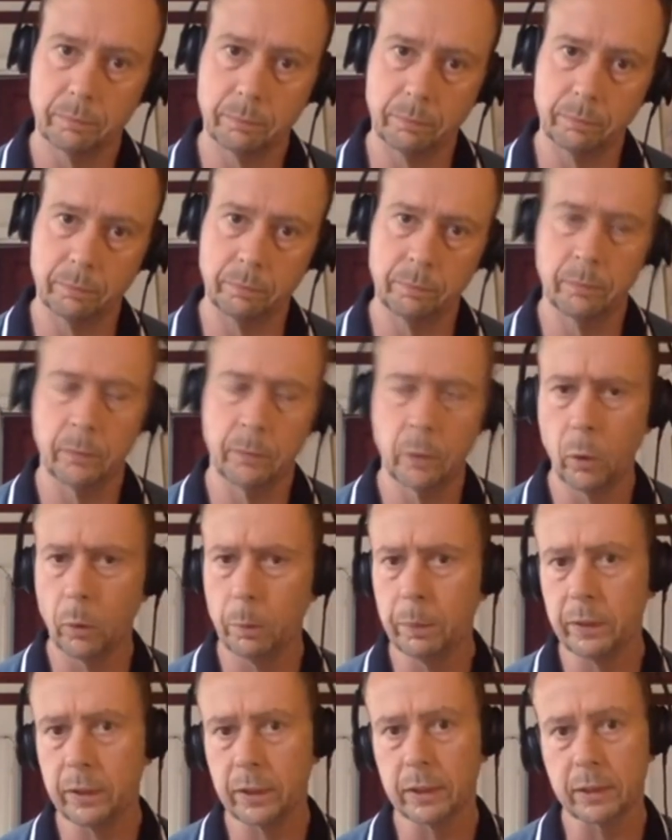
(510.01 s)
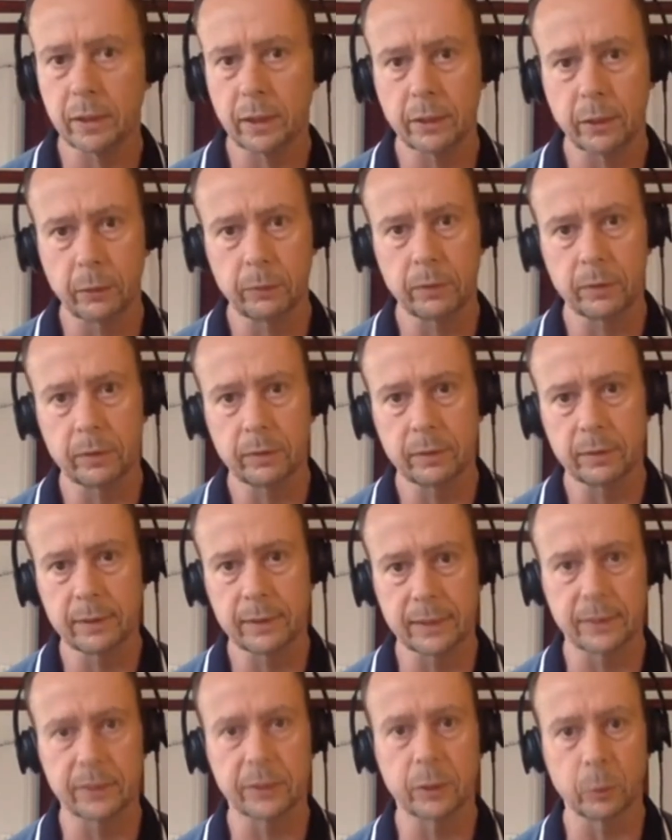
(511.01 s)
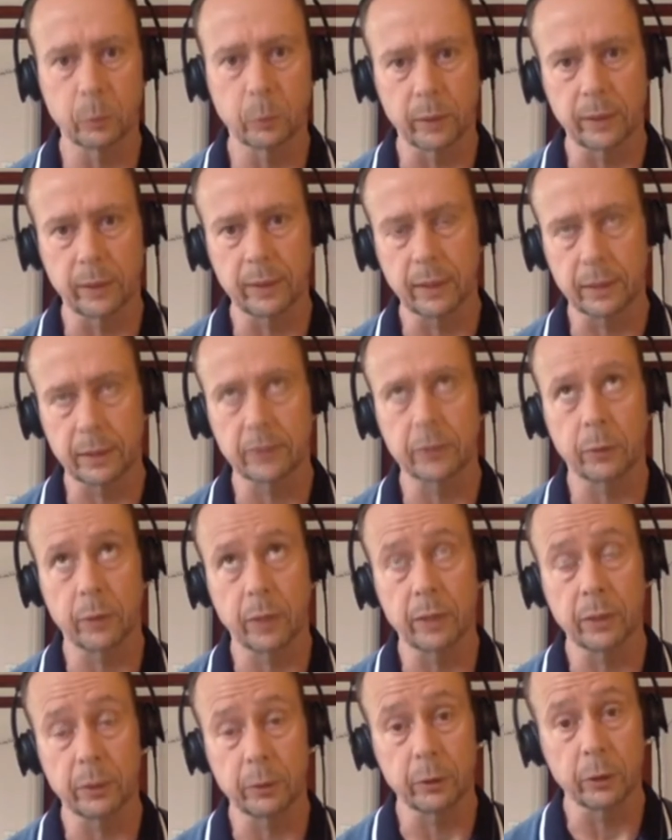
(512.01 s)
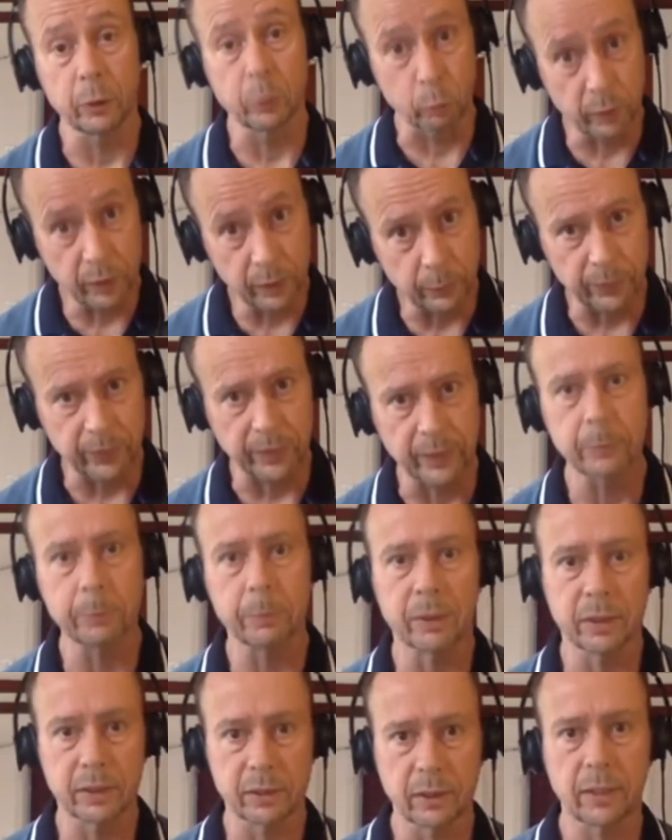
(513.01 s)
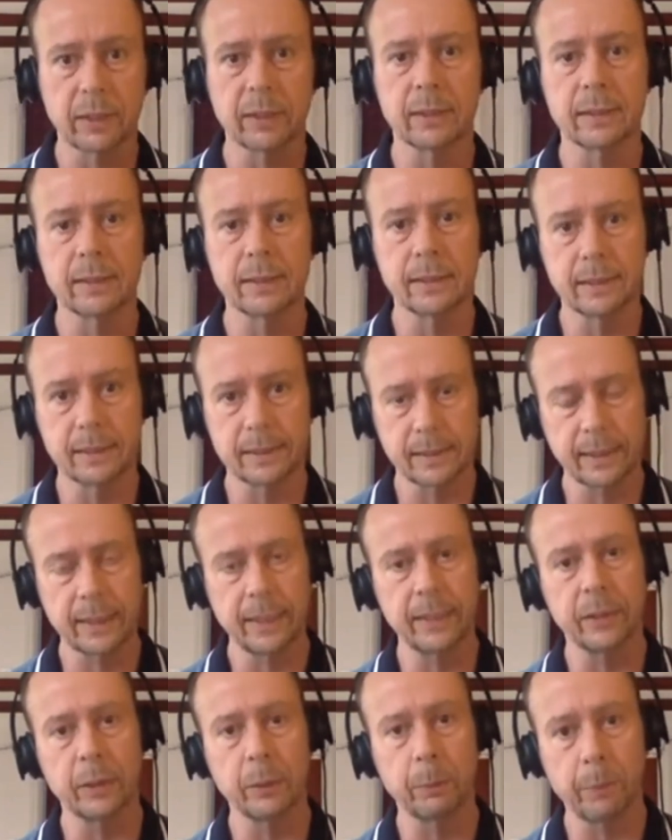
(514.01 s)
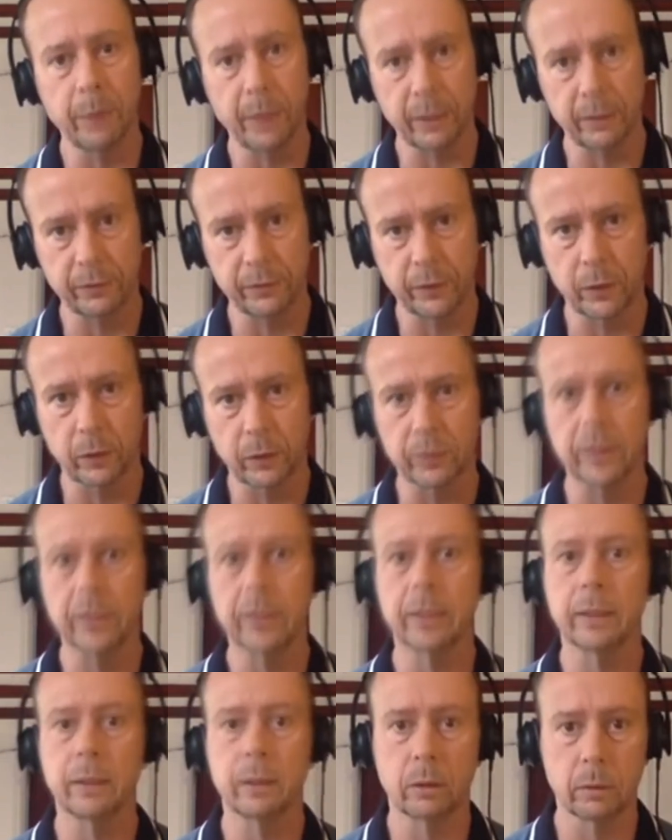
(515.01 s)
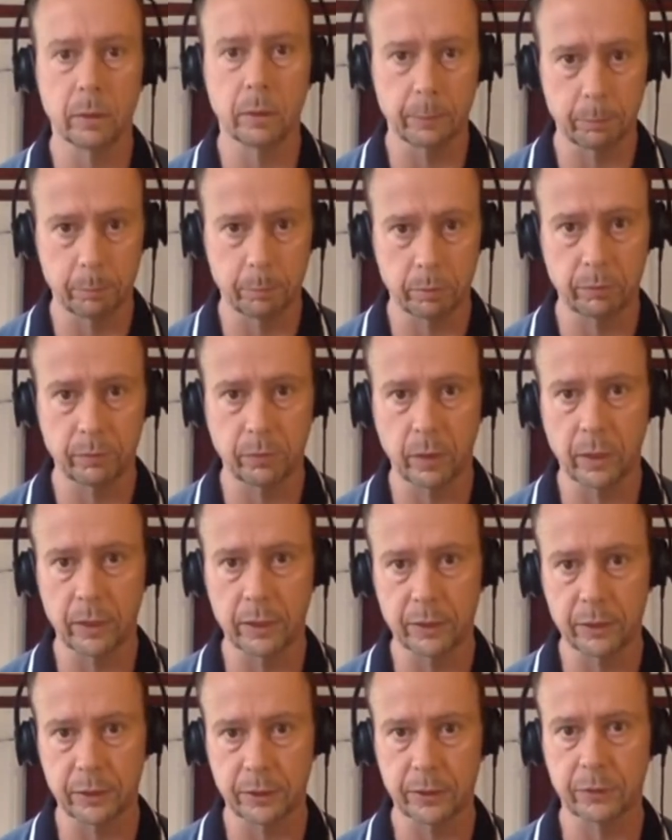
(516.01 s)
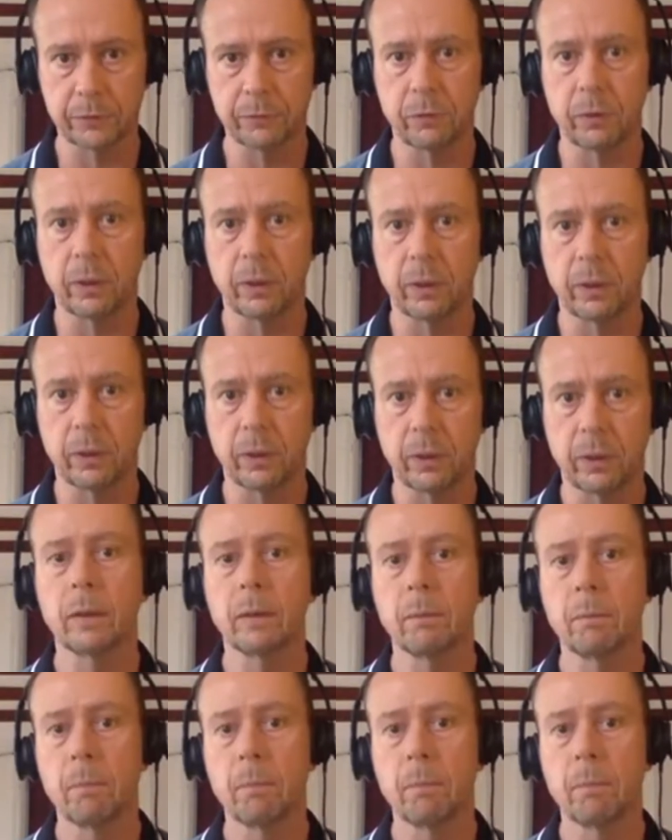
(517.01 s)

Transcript: not because I don't I don't agree with it, because I can see the benefit of it. It provides us a framework.